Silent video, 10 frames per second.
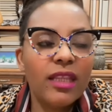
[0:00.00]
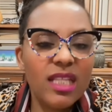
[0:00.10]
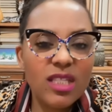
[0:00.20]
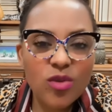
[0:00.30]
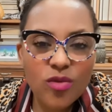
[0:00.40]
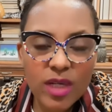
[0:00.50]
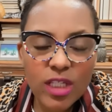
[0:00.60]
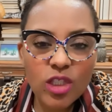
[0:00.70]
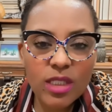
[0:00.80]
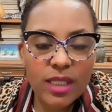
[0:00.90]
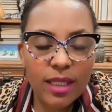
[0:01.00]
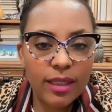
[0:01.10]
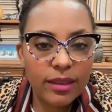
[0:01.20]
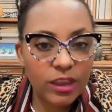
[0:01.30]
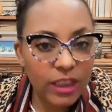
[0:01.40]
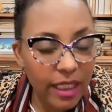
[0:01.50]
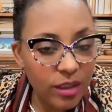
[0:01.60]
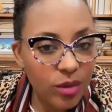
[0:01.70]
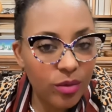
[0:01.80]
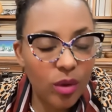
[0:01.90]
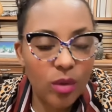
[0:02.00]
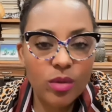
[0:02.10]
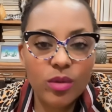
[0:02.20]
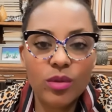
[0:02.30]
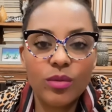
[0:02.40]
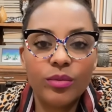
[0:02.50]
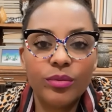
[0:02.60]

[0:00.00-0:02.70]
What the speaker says: these rigid gender roles.